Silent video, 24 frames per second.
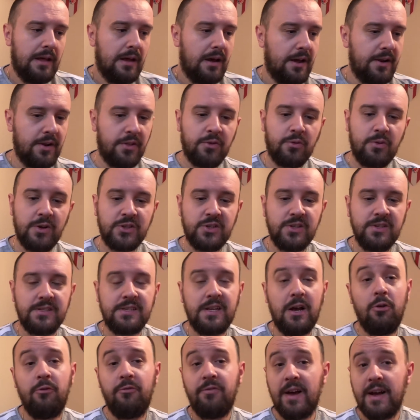Another question is,
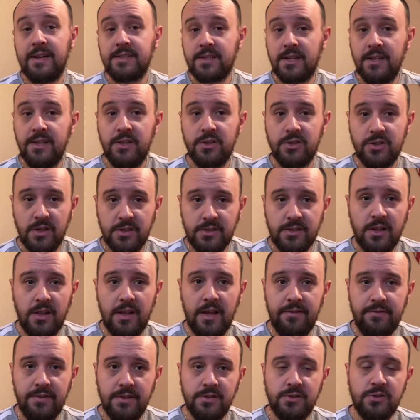how fast can he adjust to
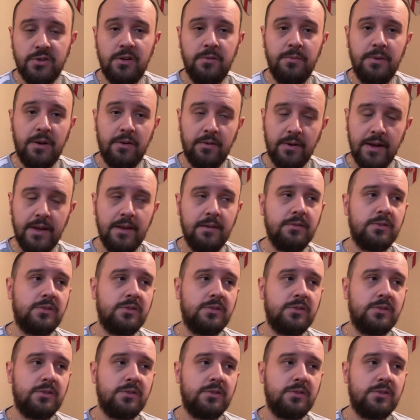life in Serbia, right?